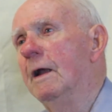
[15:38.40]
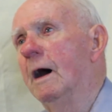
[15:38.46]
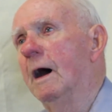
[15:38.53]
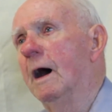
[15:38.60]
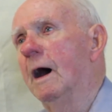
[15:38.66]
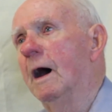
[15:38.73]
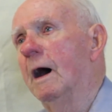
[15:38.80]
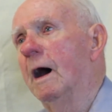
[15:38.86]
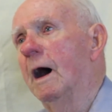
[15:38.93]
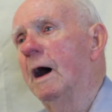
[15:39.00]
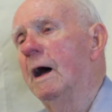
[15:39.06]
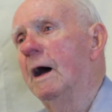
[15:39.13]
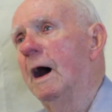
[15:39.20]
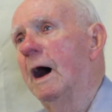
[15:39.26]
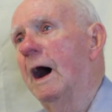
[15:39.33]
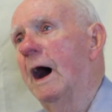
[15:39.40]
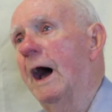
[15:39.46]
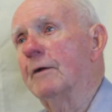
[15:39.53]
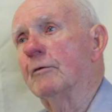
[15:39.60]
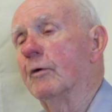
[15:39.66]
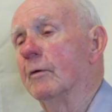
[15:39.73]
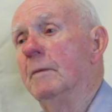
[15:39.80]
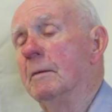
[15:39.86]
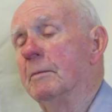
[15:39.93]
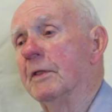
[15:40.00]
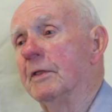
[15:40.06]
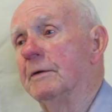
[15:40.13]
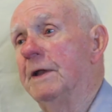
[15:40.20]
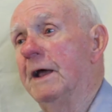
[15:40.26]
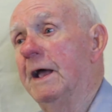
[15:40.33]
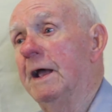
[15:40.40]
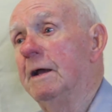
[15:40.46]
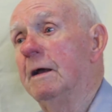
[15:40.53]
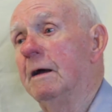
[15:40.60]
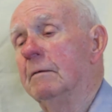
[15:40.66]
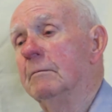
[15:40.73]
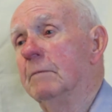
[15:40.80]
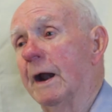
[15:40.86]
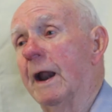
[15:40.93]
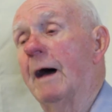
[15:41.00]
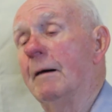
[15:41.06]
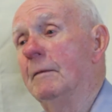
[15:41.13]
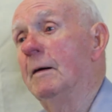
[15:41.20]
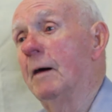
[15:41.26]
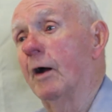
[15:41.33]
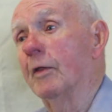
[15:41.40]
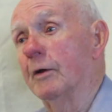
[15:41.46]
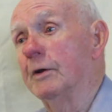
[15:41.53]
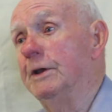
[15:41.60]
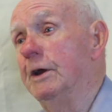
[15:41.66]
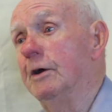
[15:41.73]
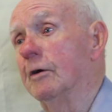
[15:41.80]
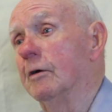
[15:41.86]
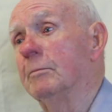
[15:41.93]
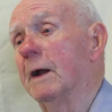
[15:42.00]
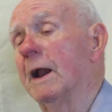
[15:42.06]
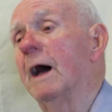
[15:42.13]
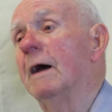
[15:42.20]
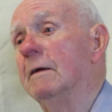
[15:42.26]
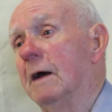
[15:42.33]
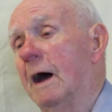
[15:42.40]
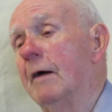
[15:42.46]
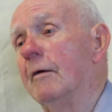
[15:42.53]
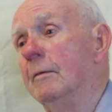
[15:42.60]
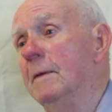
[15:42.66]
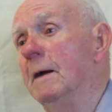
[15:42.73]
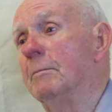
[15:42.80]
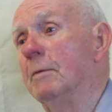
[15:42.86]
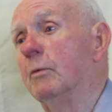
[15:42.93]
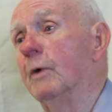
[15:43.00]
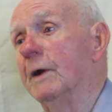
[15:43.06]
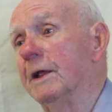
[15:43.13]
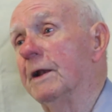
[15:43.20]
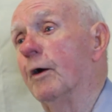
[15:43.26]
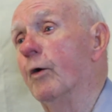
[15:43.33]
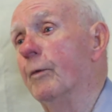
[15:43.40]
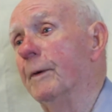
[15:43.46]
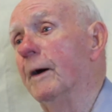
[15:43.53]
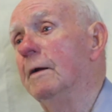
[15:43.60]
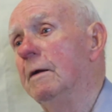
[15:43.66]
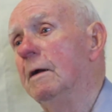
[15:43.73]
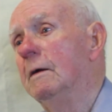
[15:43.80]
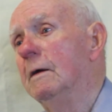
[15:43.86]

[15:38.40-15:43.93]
I don't remember the day, or the year, but I remember when it opened.